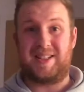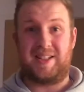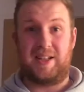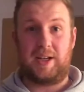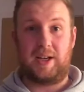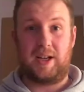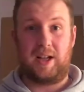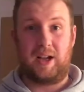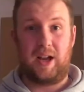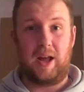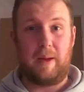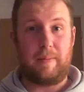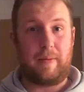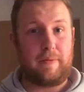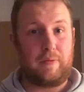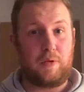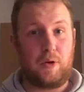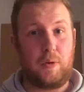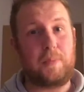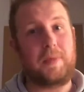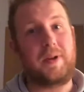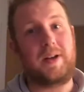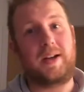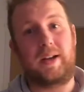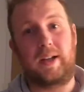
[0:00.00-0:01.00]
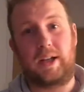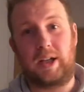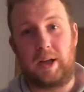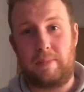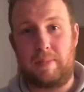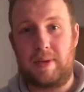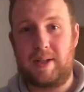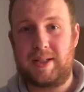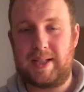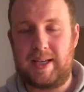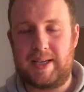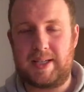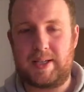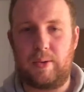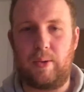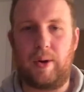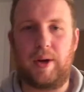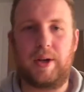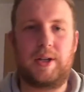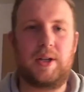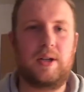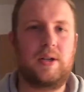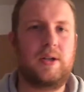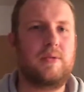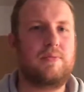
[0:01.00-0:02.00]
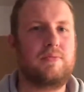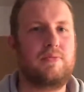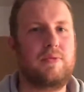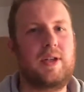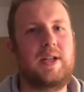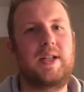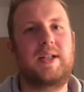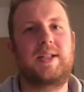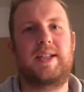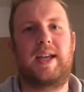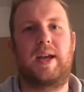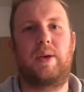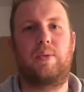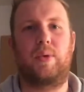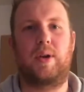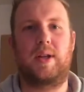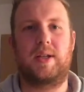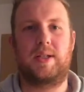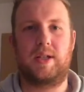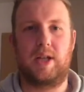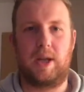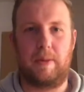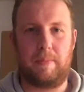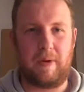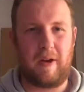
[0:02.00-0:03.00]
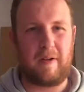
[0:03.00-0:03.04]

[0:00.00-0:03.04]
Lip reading: as a club, I've not been in a committee, so I can't really say what it's like,